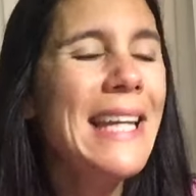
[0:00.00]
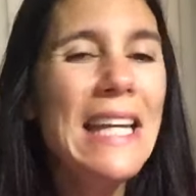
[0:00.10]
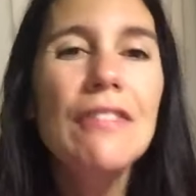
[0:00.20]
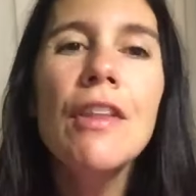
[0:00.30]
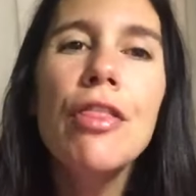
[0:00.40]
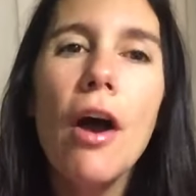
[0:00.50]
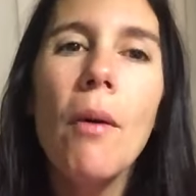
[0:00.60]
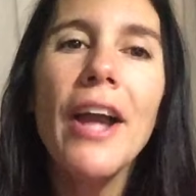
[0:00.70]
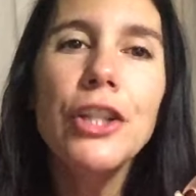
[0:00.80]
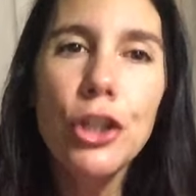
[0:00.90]
Even
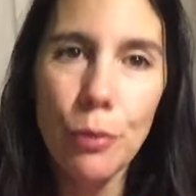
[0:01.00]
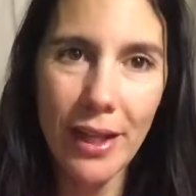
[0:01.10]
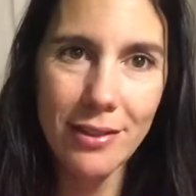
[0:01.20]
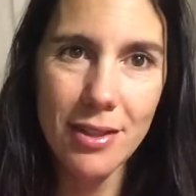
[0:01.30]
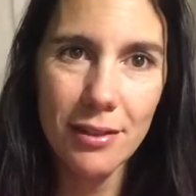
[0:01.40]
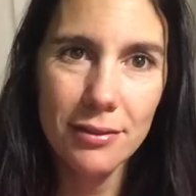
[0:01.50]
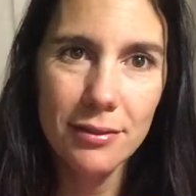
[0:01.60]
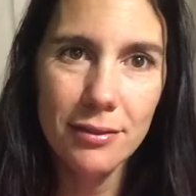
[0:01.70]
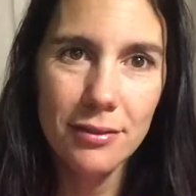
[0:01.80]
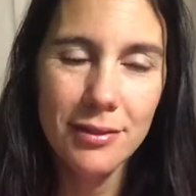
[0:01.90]
though I knew it,
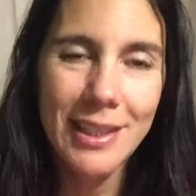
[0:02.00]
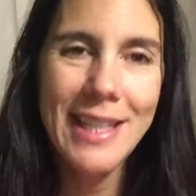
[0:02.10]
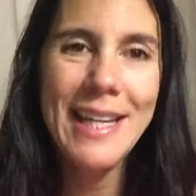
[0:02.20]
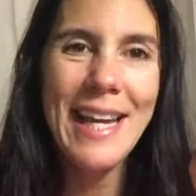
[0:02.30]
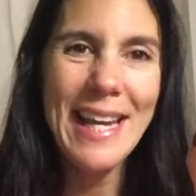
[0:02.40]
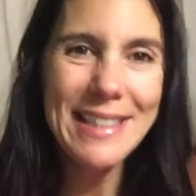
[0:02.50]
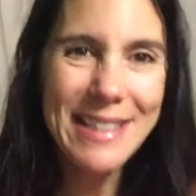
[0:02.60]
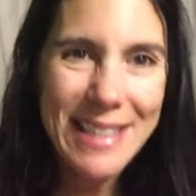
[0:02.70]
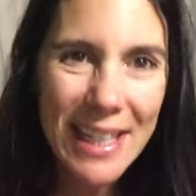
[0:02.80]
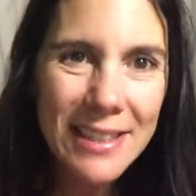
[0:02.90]
it
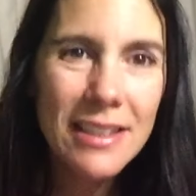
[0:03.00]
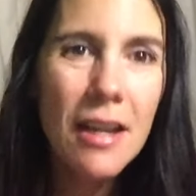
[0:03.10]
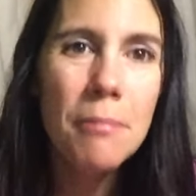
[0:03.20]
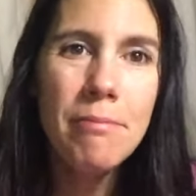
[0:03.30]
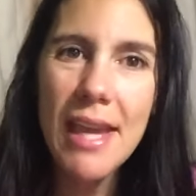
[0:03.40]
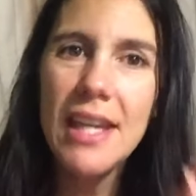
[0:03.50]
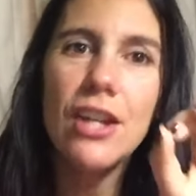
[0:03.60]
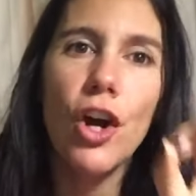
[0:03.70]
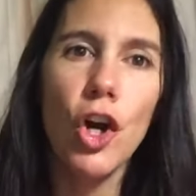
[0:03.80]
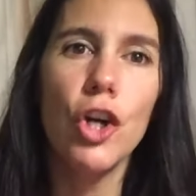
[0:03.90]
didn't make
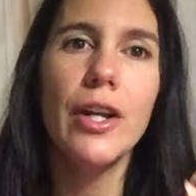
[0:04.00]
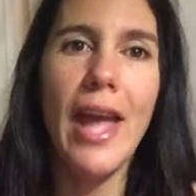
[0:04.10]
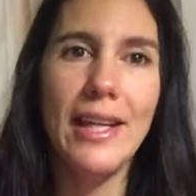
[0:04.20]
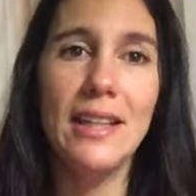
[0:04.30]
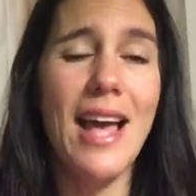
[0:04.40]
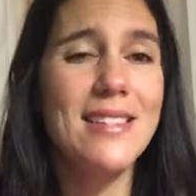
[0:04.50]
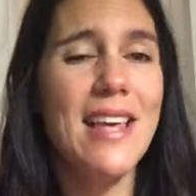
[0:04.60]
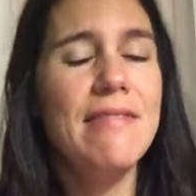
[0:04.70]
it hurt any less.